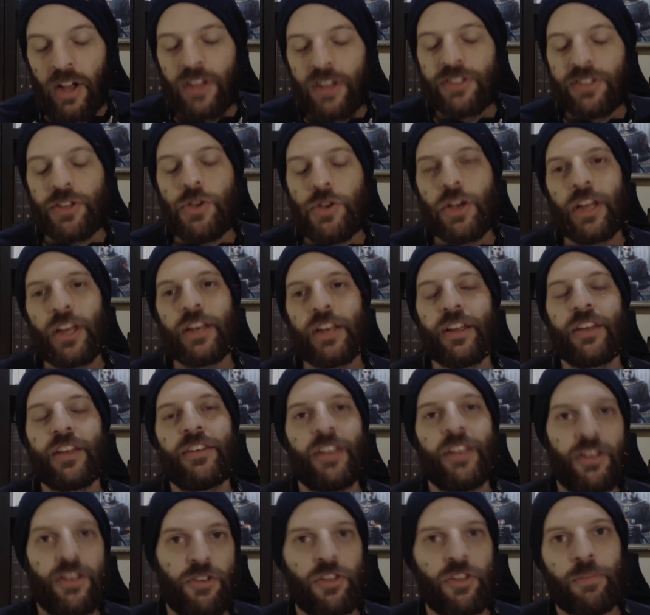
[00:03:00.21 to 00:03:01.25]
so you can
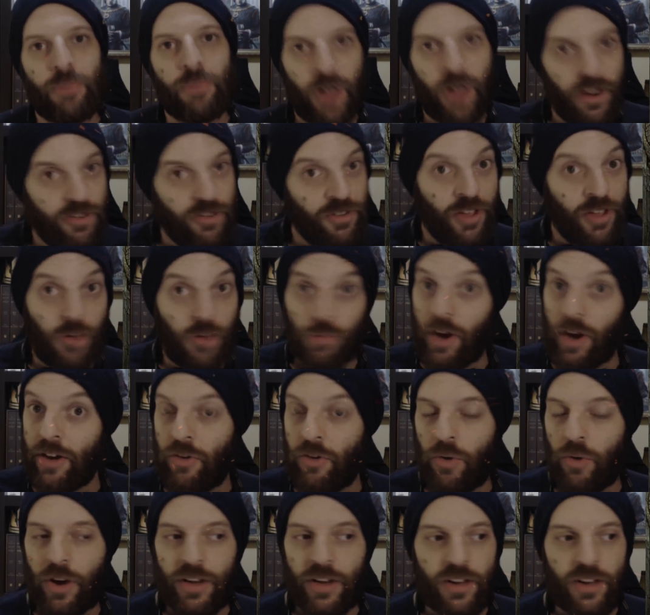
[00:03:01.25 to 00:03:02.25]
continue the pressure that red coin